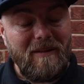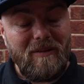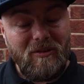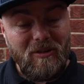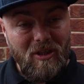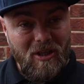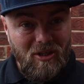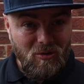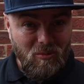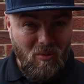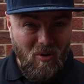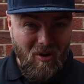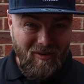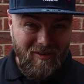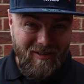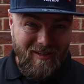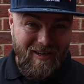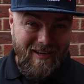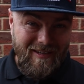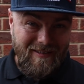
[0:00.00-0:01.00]
this
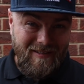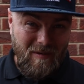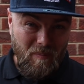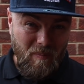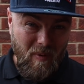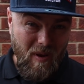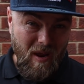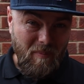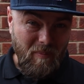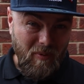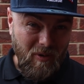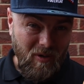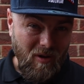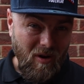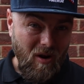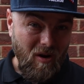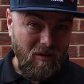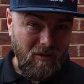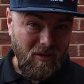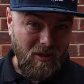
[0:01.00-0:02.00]
one is a paper
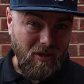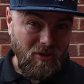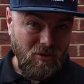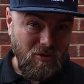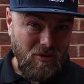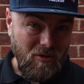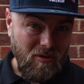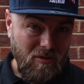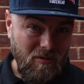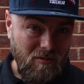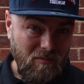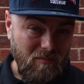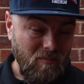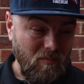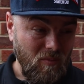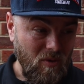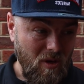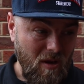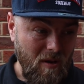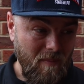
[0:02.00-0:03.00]
cartridge,
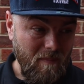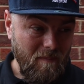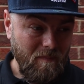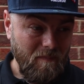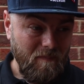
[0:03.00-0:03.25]
yeah,